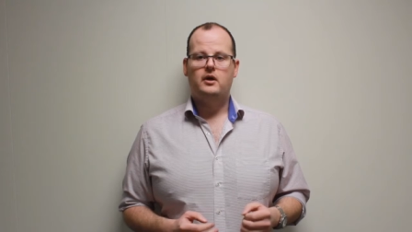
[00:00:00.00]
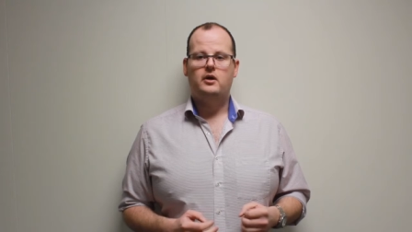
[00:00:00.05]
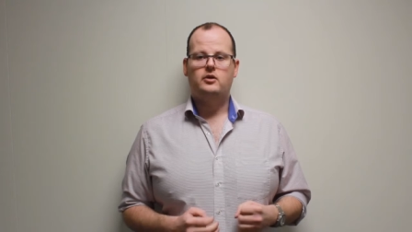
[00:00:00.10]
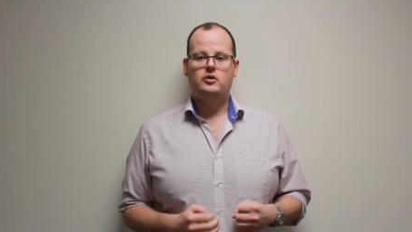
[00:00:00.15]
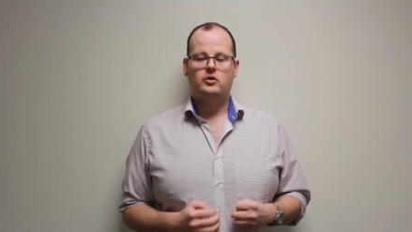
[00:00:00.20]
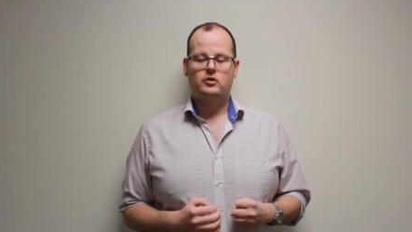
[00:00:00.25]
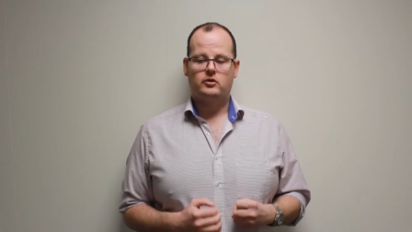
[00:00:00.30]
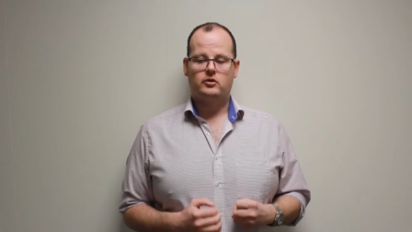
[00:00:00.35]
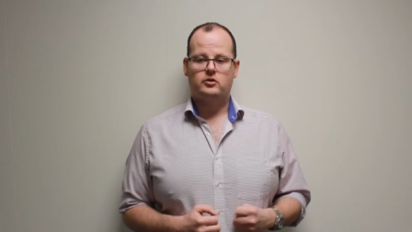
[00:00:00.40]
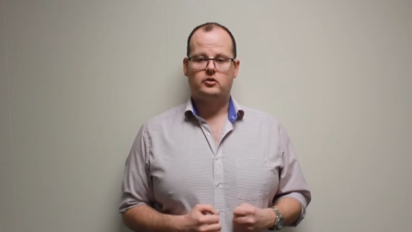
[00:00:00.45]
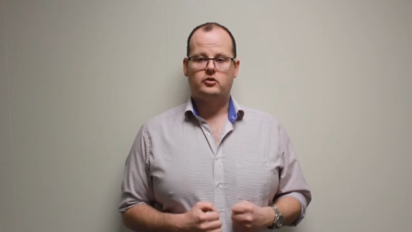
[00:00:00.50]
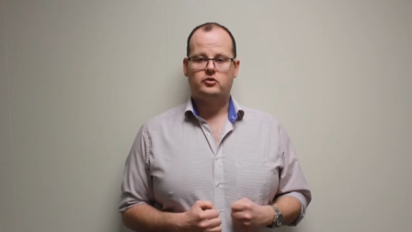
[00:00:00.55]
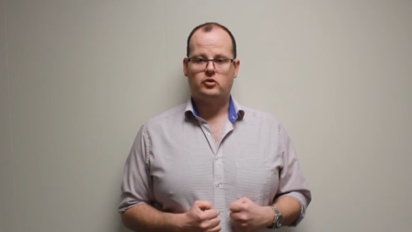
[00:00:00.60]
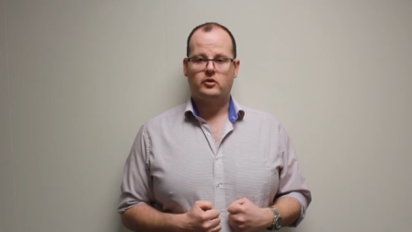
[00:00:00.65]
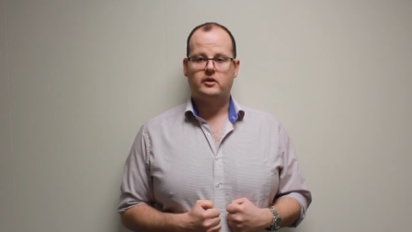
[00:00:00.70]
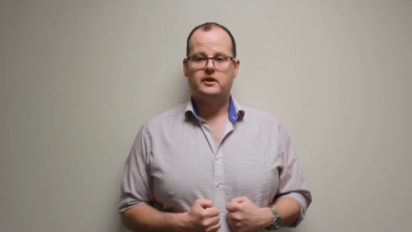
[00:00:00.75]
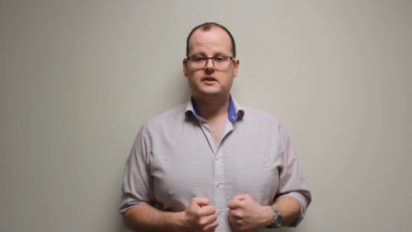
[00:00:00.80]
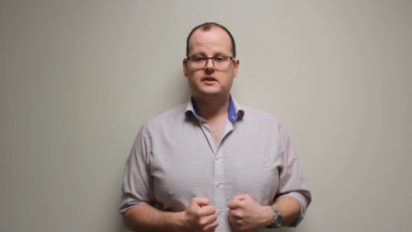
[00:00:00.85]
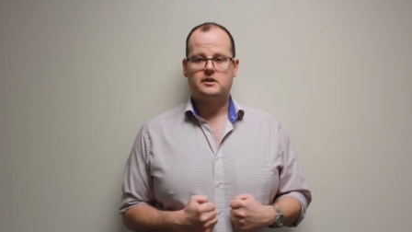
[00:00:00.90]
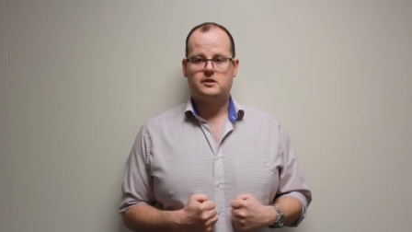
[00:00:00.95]
your
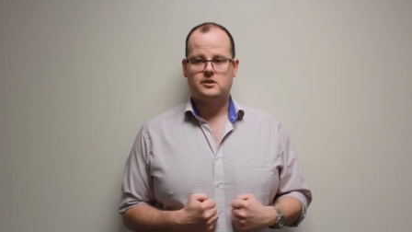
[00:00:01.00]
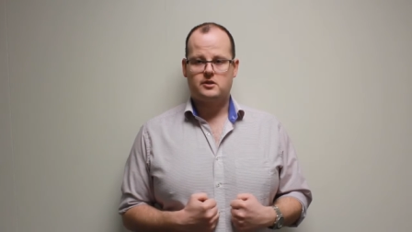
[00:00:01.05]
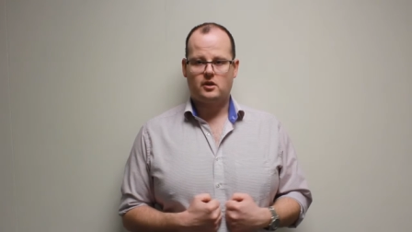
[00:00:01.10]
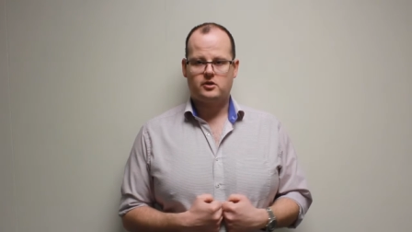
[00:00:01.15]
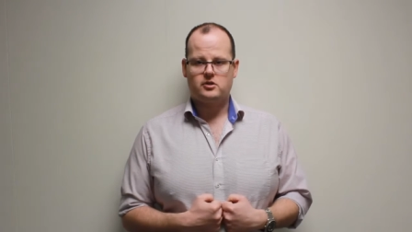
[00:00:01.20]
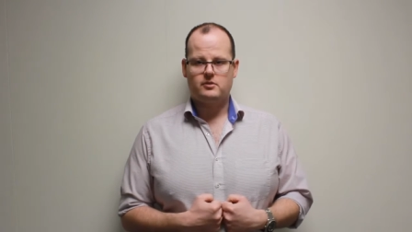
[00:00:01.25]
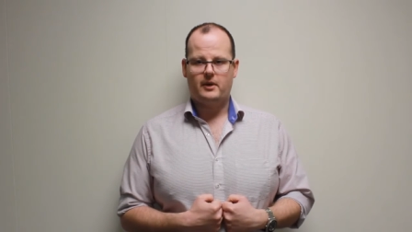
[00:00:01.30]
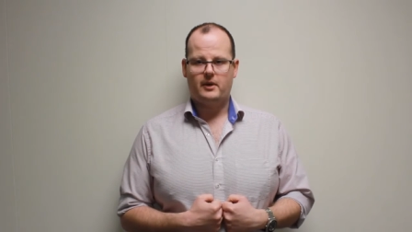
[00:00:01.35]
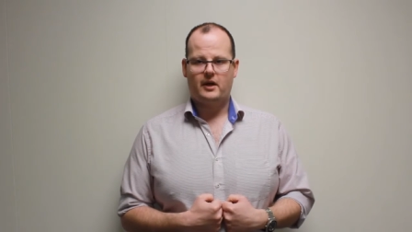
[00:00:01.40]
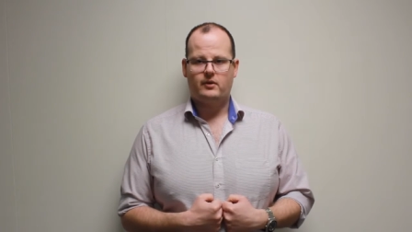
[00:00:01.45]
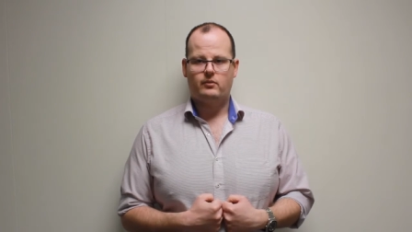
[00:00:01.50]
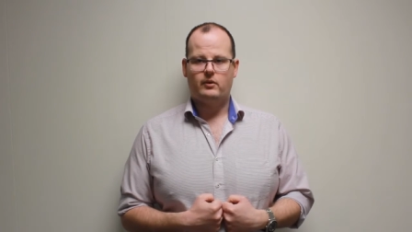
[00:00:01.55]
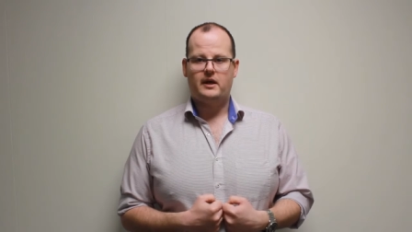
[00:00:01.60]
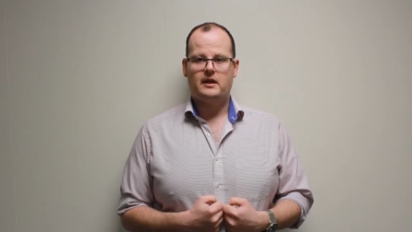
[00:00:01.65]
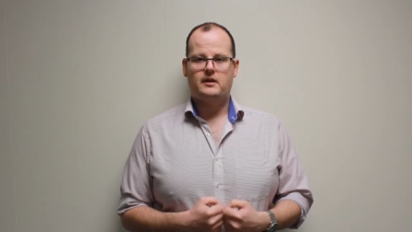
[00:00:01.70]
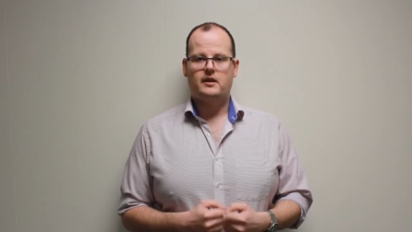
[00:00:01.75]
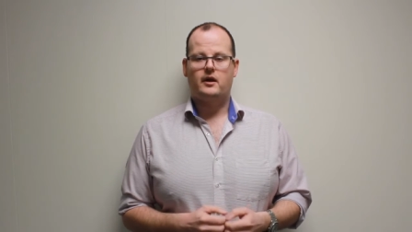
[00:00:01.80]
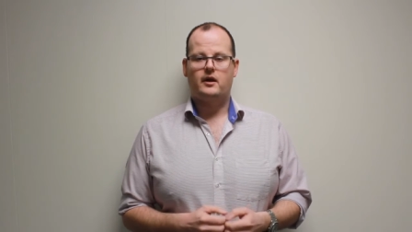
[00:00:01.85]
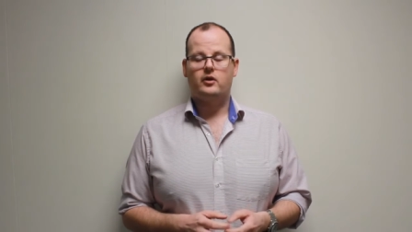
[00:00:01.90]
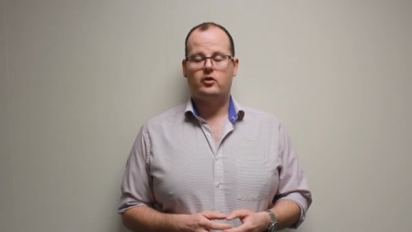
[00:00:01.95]
joint is in such a bad
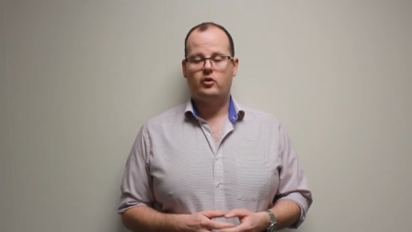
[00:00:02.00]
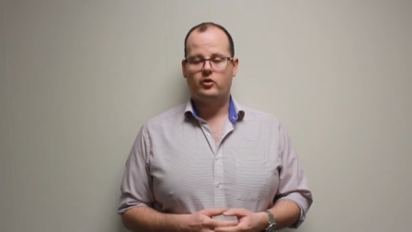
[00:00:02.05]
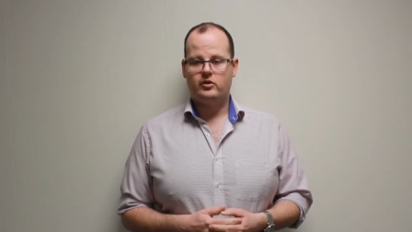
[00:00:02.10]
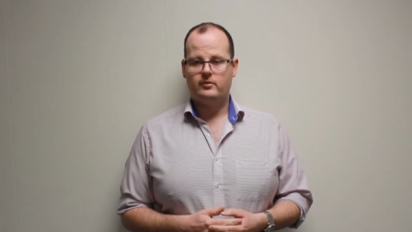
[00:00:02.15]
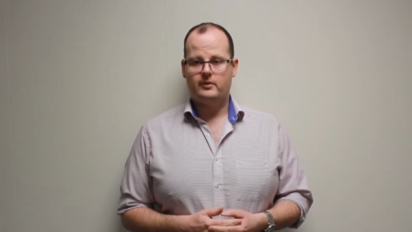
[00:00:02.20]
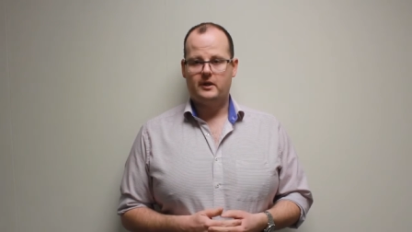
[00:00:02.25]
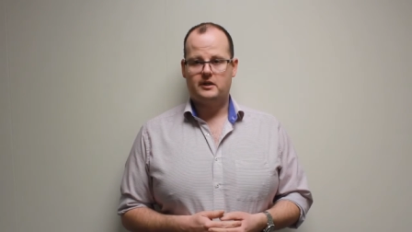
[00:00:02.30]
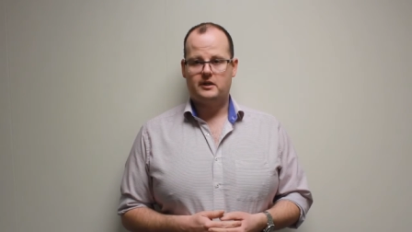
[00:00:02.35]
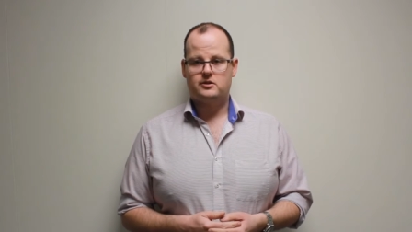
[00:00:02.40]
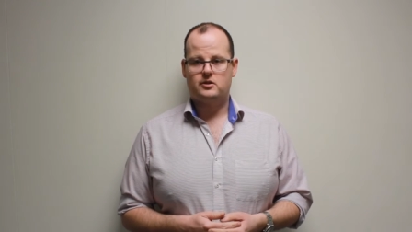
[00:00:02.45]
way that an orthopedic